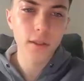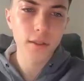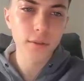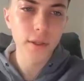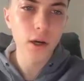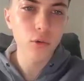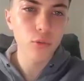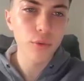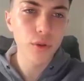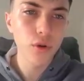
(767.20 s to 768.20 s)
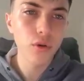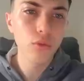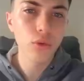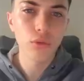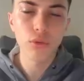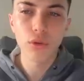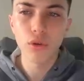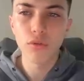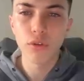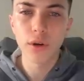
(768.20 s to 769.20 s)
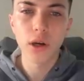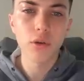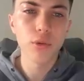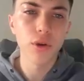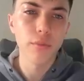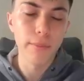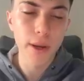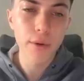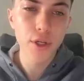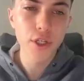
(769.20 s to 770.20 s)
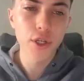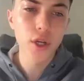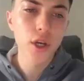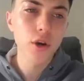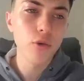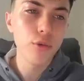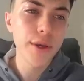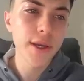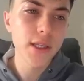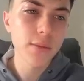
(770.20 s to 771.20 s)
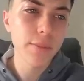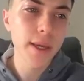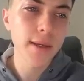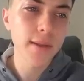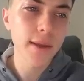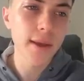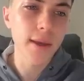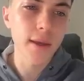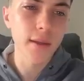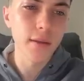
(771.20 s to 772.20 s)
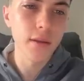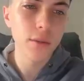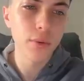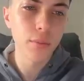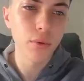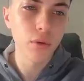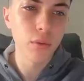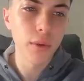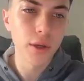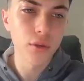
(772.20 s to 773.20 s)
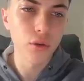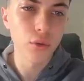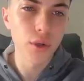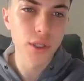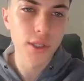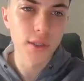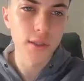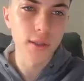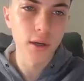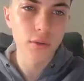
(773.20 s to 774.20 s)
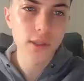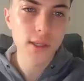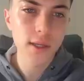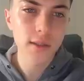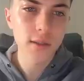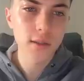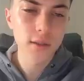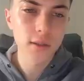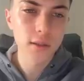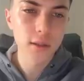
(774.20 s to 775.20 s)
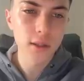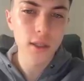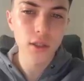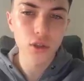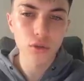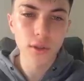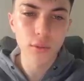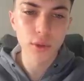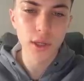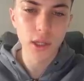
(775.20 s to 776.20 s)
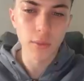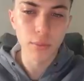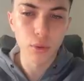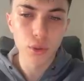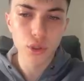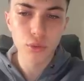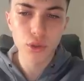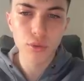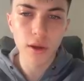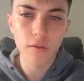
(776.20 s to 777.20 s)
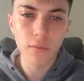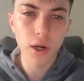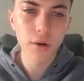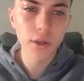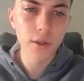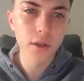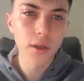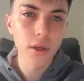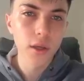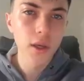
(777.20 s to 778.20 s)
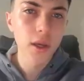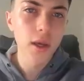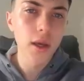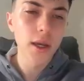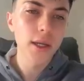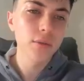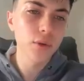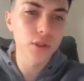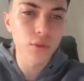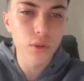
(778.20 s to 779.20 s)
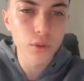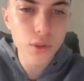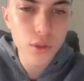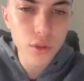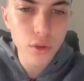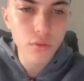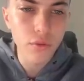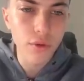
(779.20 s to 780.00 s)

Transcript: now we know what we know. For now we are bearish. We expect a deeper pullback towards the downside into the weekly push which we have marked. And what we also know for